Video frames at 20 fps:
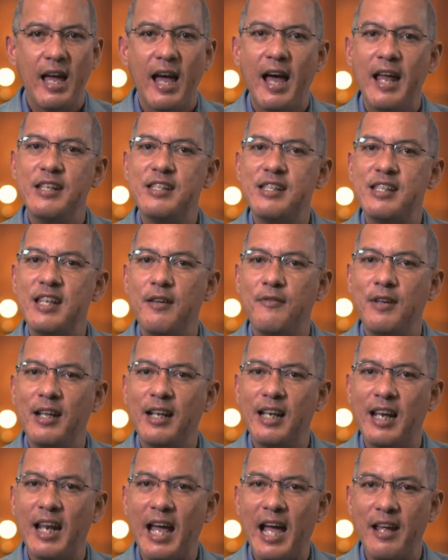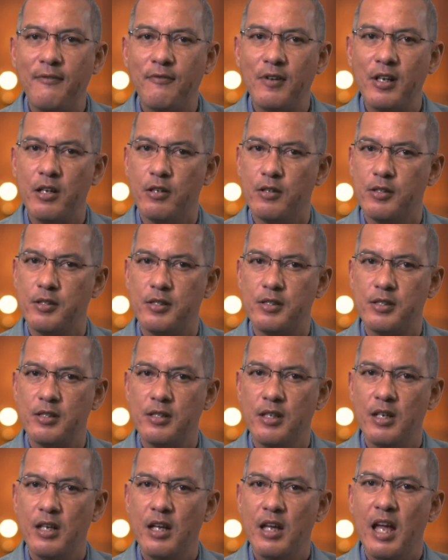and saving livelihoods.
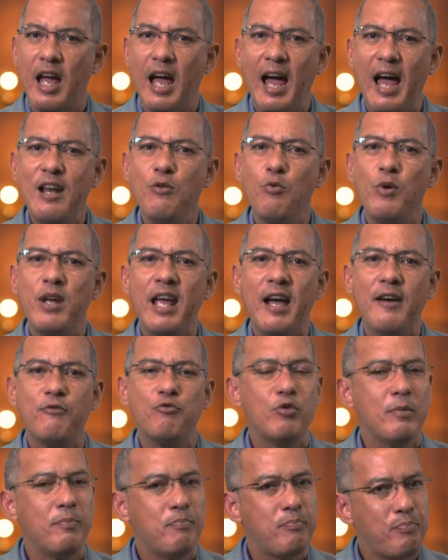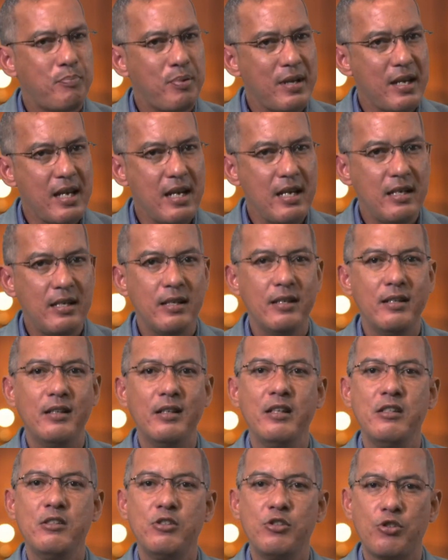And we have
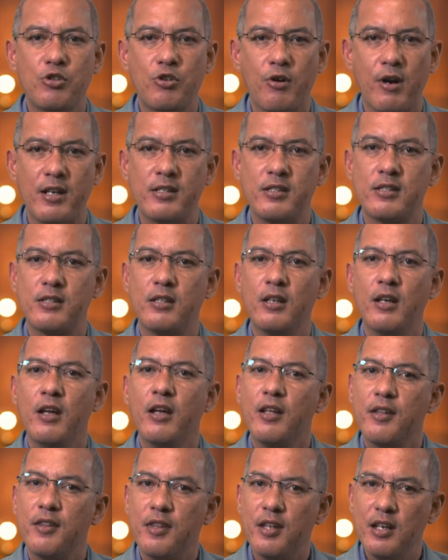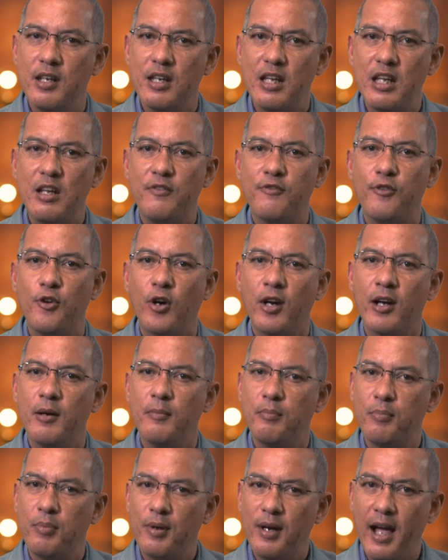repeatedly stressed the need for
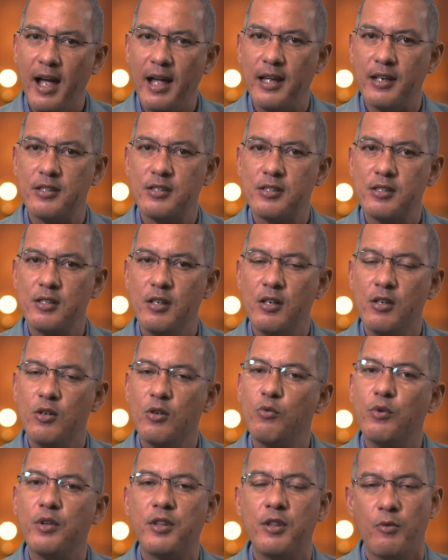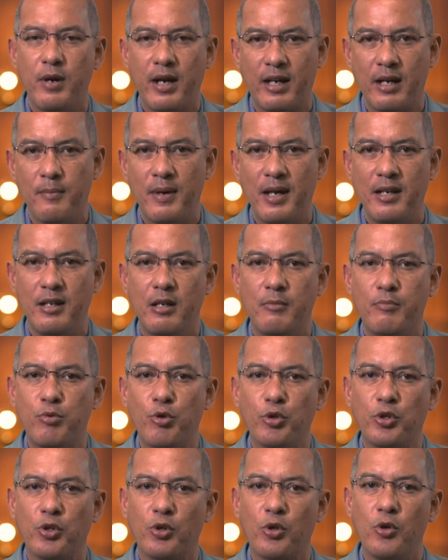compliance with the recommended
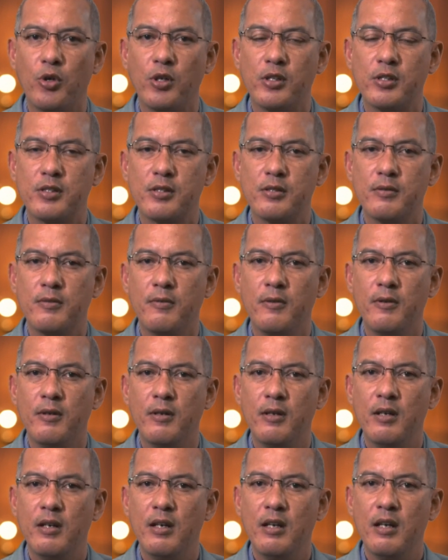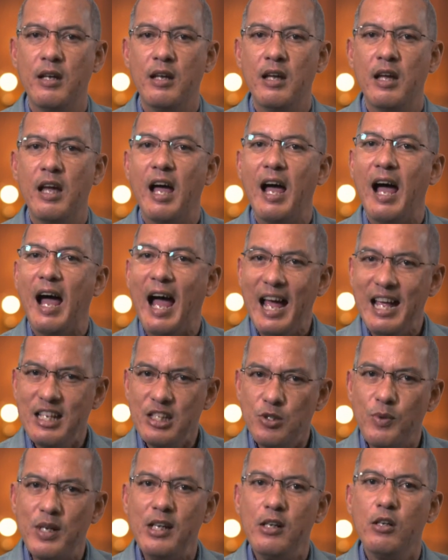protocols.
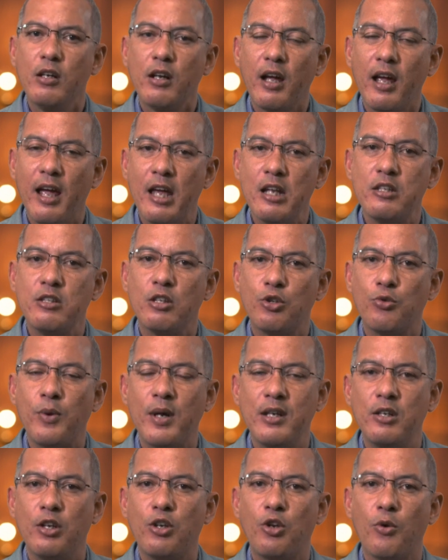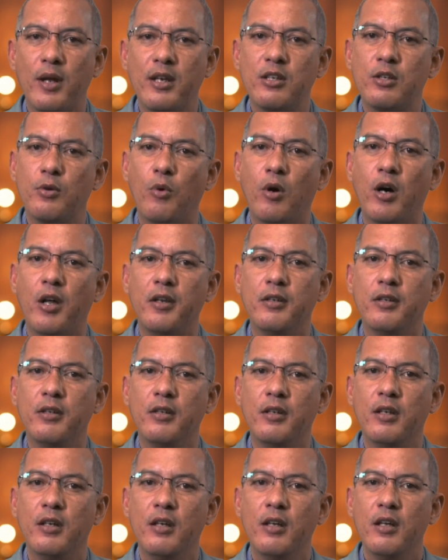As we look ahead to 2021,
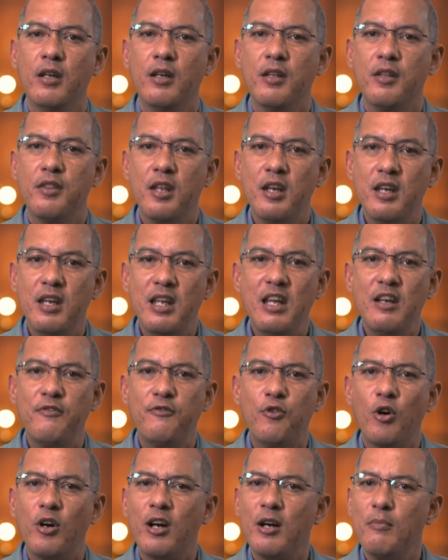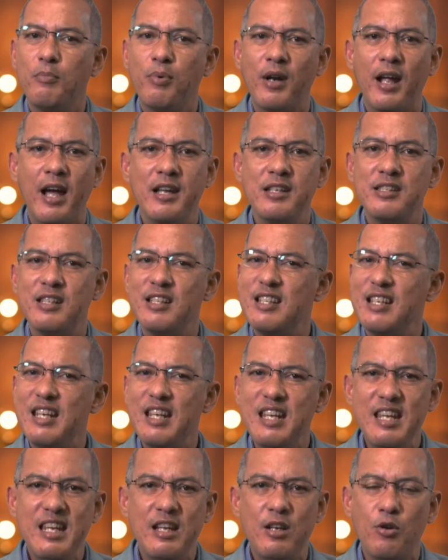the need for compliance is
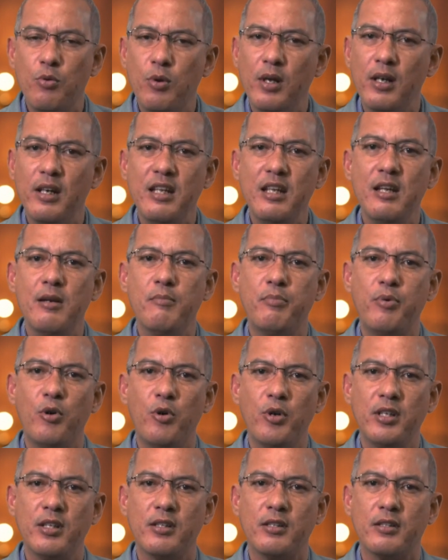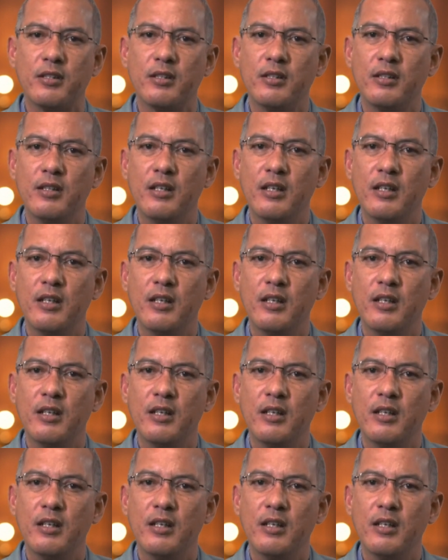equally important,